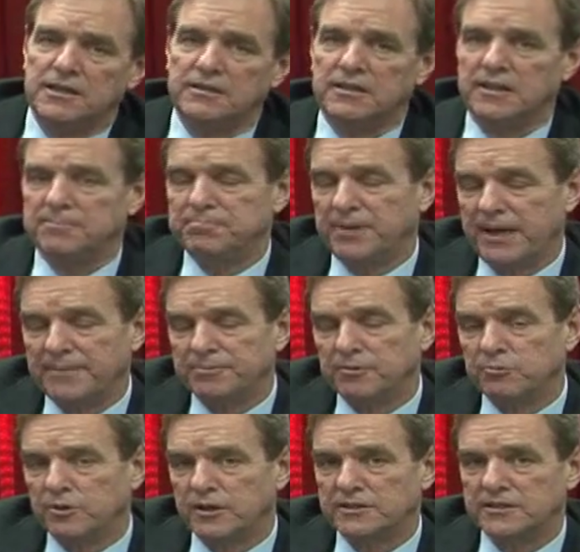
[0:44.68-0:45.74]
the
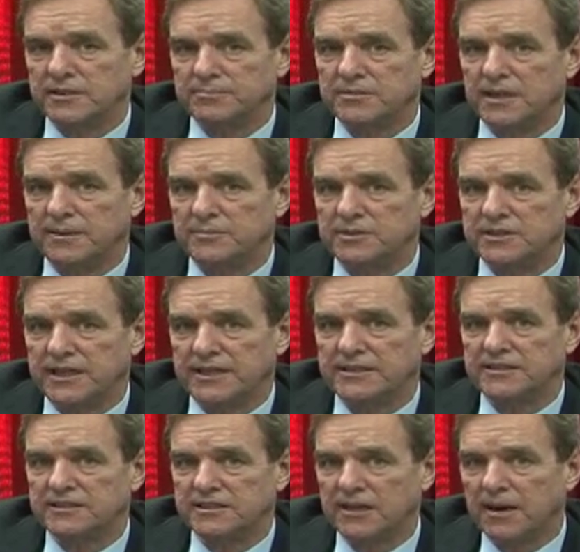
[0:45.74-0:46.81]
paperwork sometimes takes
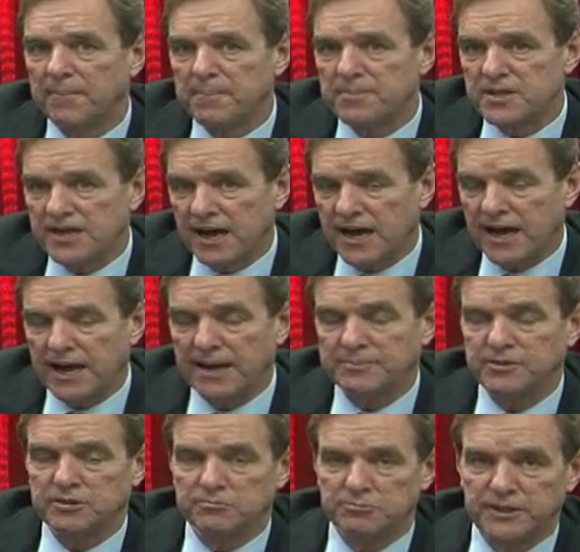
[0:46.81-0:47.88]
some time
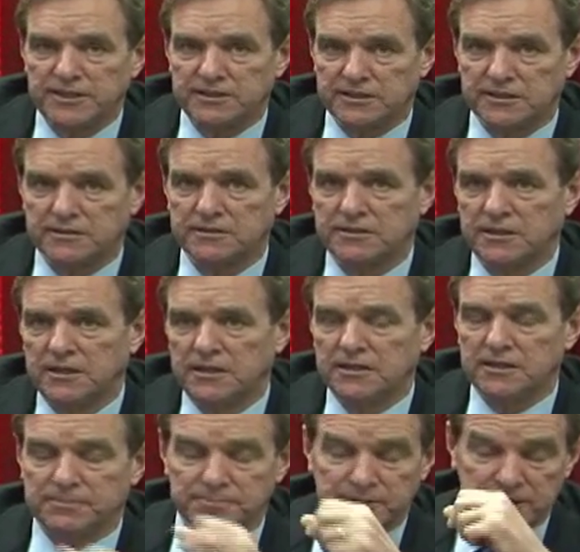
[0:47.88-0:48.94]
to reach us.
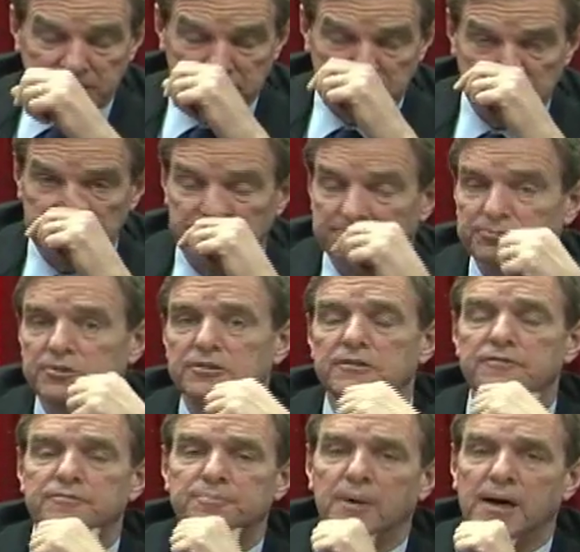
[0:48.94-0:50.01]
The petition is
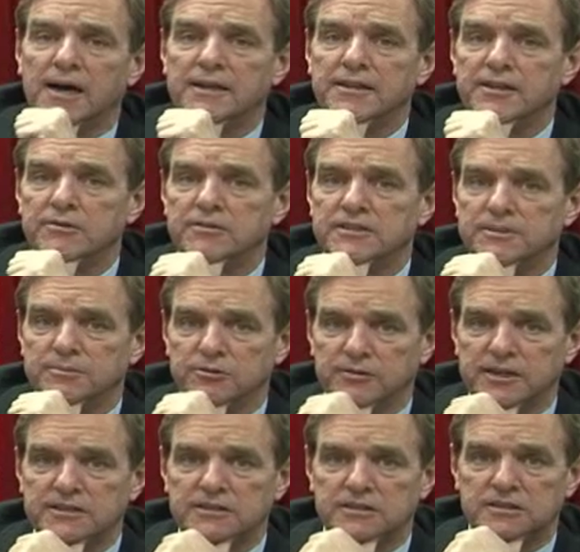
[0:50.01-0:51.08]
approved by the U.S.
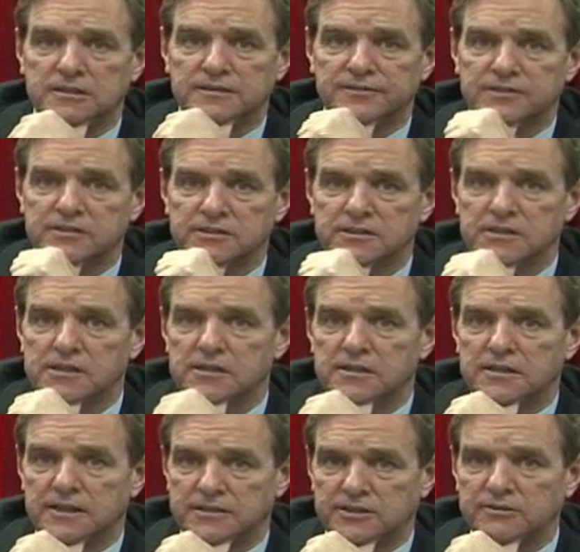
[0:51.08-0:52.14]
Immigration Service,
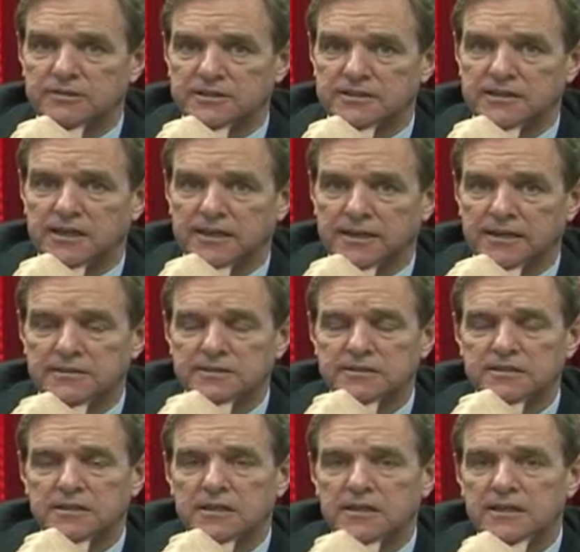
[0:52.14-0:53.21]
that's USCIS,
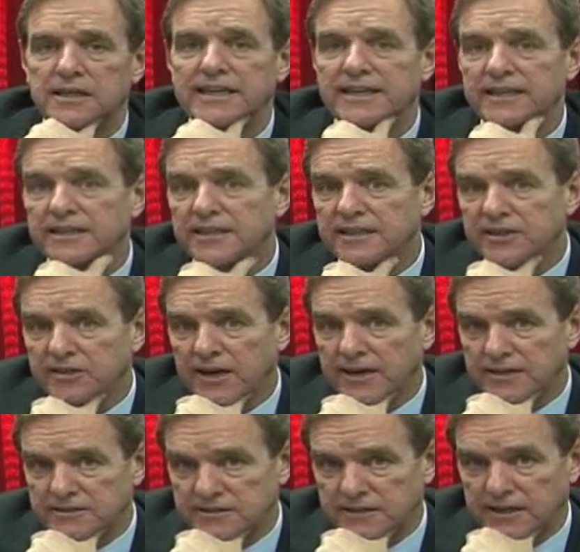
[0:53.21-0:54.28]
in the
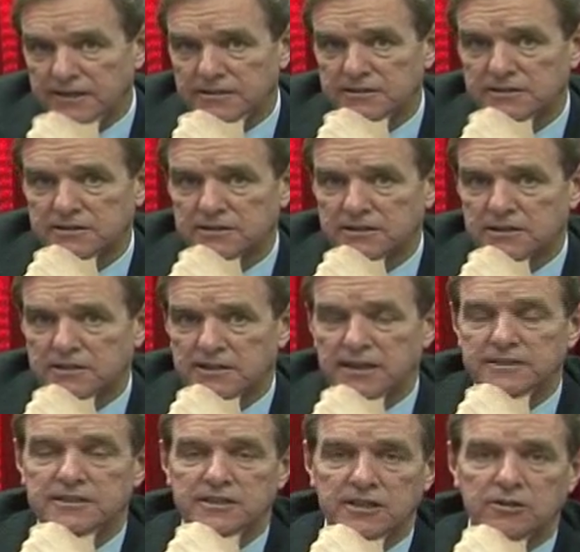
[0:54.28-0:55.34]
United States.
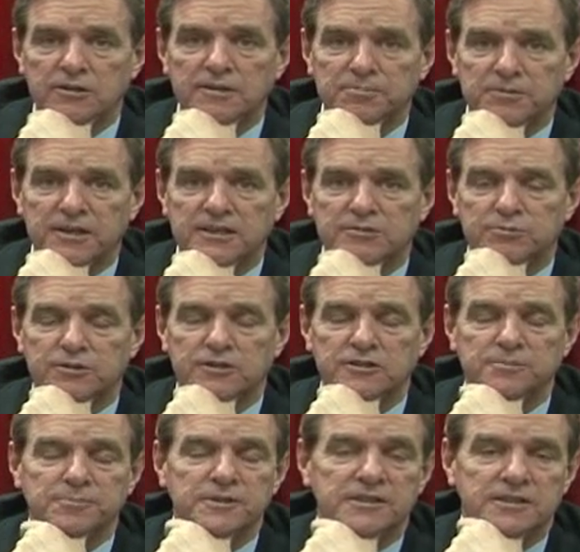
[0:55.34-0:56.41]
That's the only place where
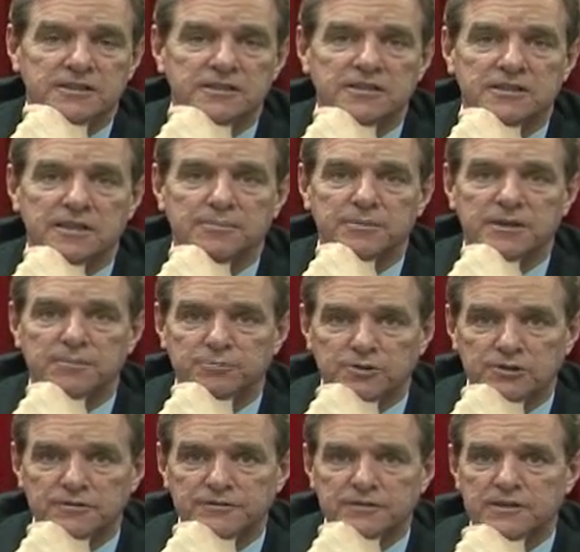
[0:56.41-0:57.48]
those petitions can be
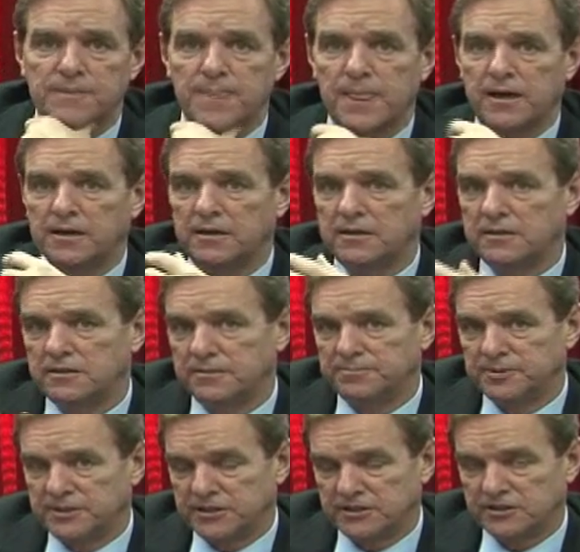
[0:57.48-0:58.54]
approved. The
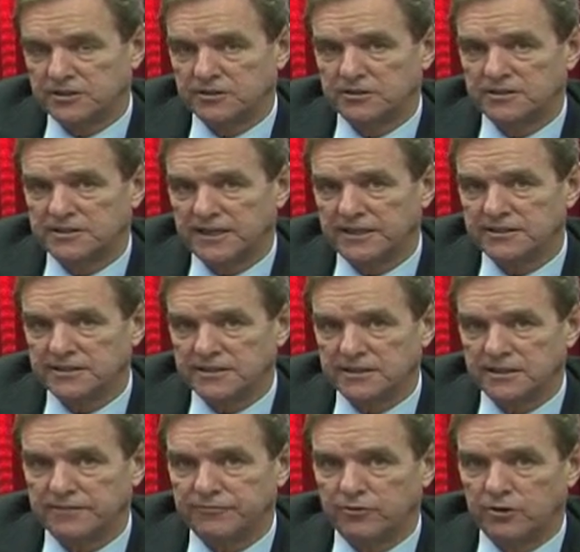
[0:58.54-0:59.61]
petitioner sends
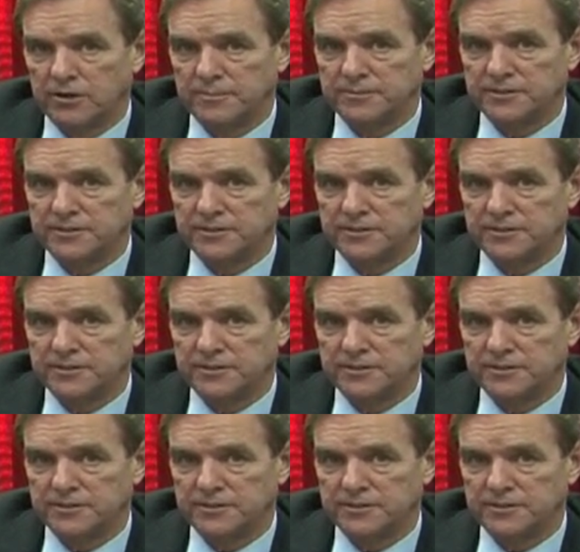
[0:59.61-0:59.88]
in the form